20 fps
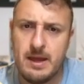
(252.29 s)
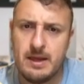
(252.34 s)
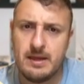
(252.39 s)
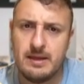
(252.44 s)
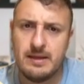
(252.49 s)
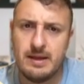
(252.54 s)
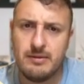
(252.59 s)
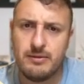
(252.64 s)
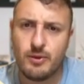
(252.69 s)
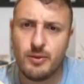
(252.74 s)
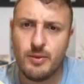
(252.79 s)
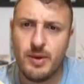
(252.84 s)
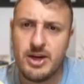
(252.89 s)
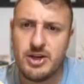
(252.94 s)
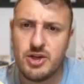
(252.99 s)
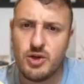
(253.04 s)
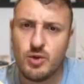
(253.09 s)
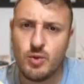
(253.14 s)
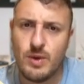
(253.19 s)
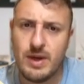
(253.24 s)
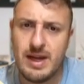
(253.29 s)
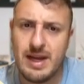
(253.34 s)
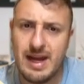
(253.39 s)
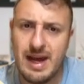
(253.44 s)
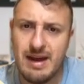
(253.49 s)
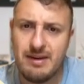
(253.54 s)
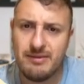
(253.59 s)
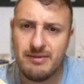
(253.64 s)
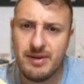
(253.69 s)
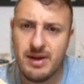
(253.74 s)
the information we
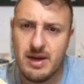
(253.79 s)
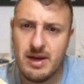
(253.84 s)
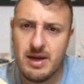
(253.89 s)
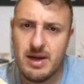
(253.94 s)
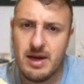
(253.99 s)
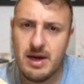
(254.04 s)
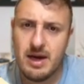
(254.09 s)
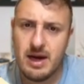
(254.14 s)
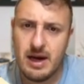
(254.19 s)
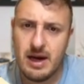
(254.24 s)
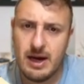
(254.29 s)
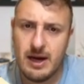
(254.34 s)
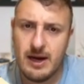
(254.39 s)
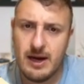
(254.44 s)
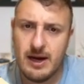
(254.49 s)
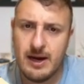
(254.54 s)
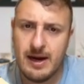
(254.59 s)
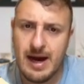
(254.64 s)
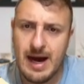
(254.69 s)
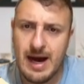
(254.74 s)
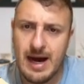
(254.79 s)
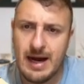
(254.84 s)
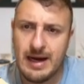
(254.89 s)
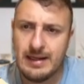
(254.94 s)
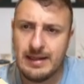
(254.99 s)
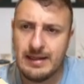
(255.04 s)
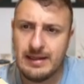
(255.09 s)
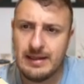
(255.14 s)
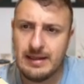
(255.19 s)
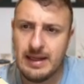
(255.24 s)
have, Uh,
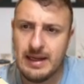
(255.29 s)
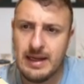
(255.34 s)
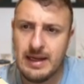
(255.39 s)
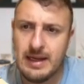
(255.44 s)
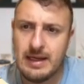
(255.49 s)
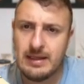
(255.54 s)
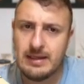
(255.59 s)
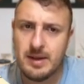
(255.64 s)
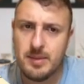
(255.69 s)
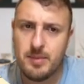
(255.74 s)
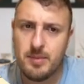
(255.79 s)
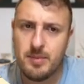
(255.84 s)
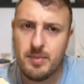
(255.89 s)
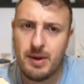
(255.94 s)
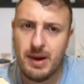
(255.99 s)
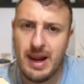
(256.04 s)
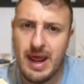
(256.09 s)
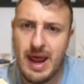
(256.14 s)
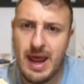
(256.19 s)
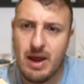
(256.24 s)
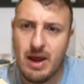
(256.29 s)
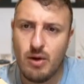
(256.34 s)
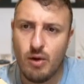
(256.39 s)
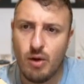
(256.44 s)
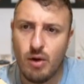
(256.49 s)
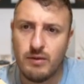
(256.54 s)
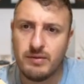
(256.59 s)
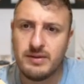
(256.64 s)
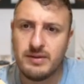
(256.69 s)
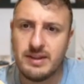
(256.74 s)
I think the play
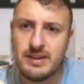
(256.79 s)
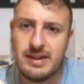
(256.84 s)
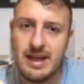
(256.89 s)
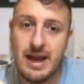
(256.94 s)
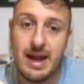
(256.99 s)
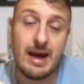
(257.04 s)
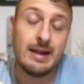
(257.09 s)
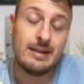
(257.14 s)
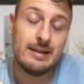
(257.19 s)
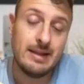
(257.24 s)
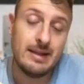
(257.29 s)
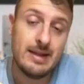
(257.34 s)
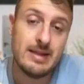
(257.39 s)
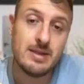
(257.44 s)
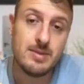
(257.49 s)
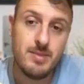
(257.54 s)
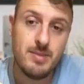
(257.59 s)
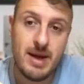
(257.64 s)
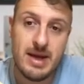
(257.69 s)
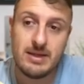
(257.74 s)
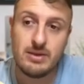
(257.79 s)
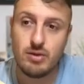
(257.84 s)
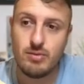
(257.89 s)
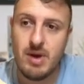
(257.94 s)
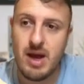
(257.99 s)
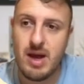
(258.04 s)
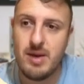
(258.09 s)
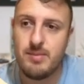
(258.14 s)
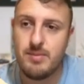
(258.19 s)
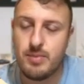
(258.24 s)
of the day, at least based on
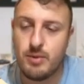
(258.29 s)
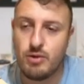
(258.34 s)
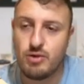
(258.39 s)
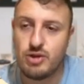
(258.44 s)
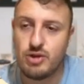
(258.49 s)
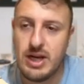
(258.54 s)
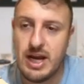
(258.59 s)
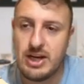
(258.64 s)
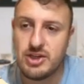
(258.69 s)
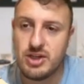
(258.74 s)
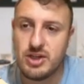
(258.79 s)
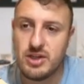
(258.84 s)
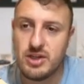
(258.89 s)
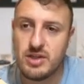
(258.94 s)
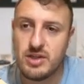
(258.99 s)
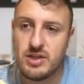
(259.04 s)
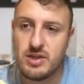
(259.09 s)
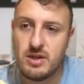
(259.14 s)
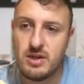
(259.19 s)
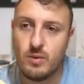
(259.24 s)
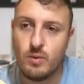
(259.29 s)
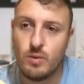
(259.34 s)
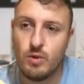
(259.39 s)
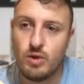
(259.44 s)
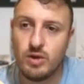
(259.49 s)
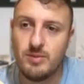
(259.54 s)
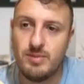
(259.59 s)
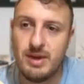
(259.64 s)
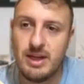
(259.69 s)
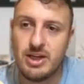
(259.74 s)
my projections,
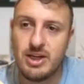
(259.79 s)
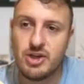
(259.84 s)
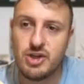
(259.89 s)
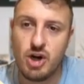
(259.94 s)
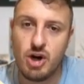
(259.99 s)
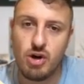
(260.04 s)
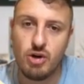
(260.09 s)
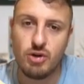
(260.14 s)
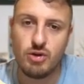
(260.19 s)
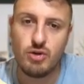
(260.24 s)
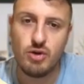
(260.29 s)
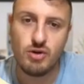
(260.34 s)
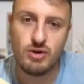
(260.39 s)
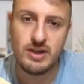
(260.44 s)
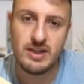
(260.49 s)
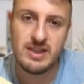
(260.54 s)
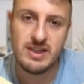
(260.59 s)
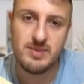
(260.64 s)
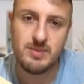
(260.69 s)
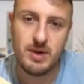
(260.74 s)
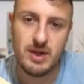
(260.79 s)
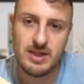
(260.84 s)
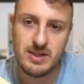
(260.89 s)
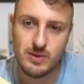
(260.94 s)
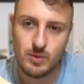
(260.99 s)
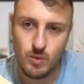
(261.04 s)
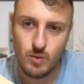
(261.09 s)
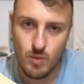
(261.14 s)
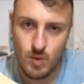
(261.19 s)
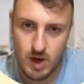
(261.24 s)
would be Charlotte Hornets
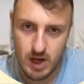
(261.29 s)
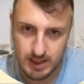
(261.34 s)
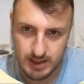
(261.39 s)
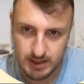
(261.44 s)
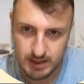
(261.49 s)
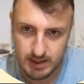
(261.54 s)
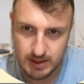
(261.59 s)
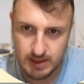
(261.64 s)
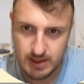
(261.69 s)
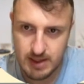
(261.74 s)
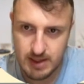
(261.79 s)
plus one.